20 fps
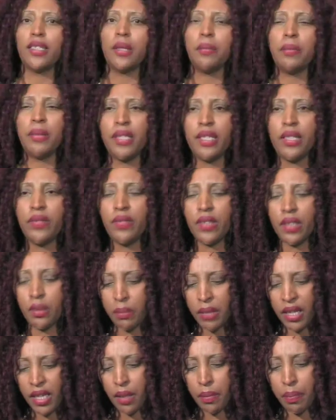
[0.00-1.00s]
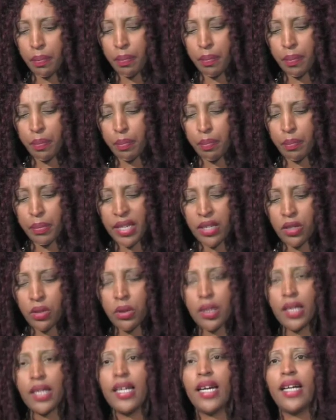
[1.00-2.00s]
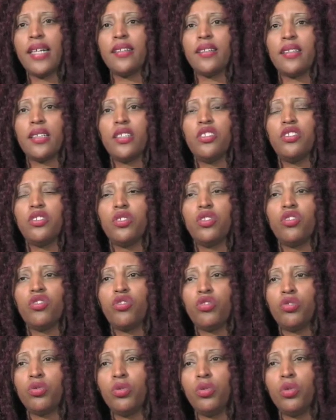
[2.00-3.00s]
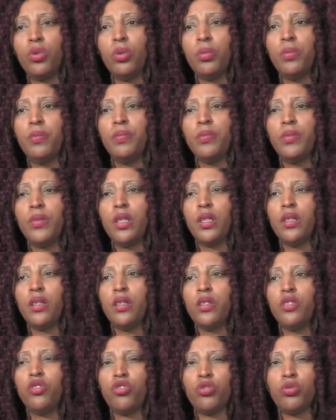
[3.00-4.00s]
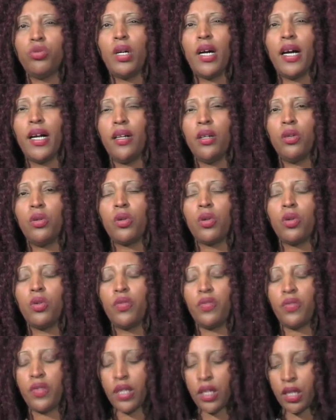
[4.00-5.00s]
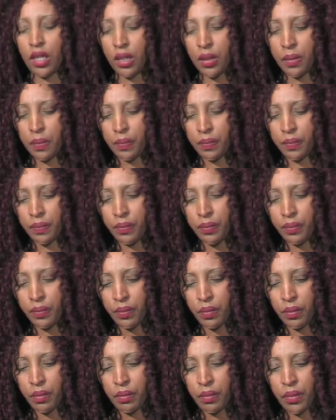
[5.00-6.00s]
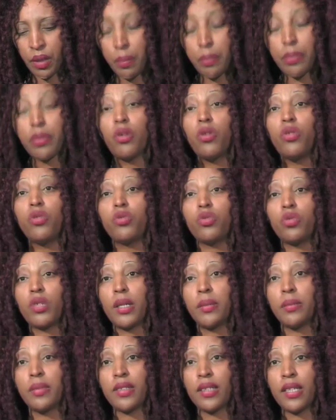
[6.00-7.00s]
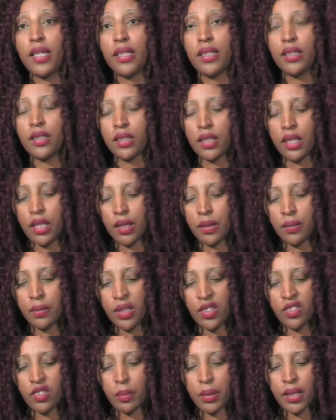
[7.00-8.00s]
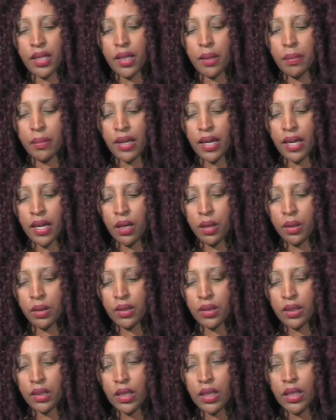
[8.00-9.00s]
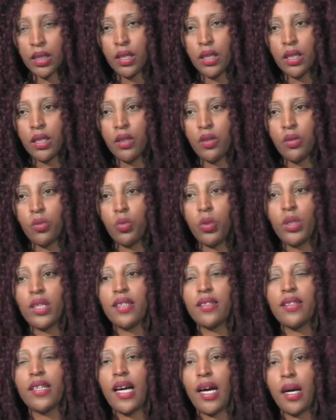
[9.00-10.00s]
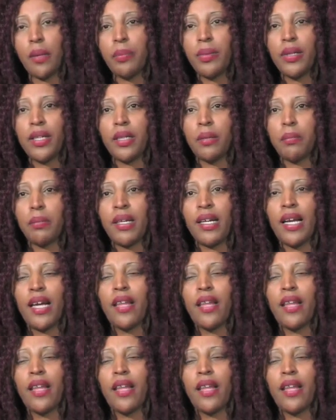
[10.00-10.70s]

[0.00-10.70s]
believe that many organizations do a lot of programs and they speak about what is happening, but I